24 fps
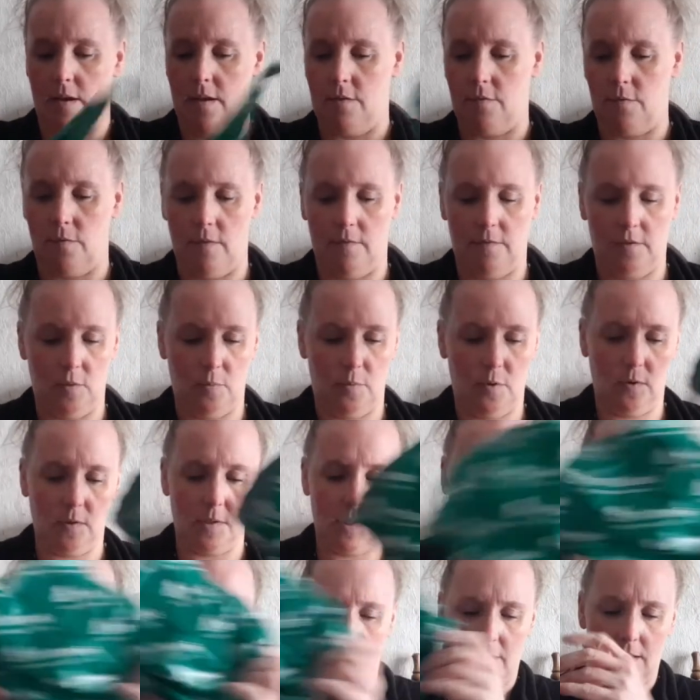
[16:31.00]
Thrift books
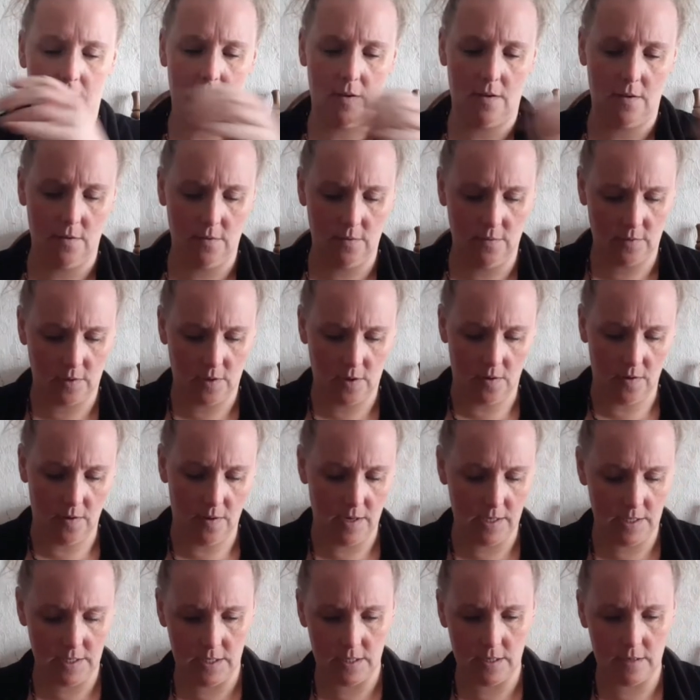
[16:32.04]
again. Oh,
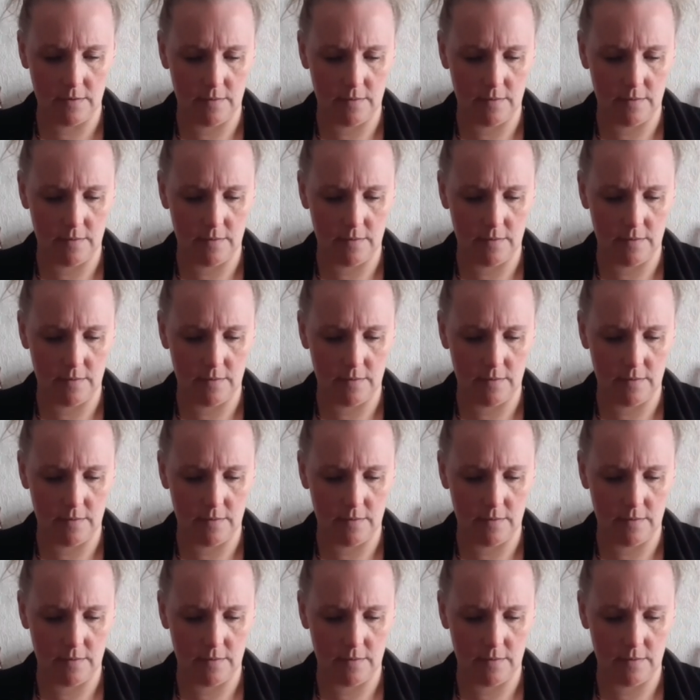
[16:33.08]
God.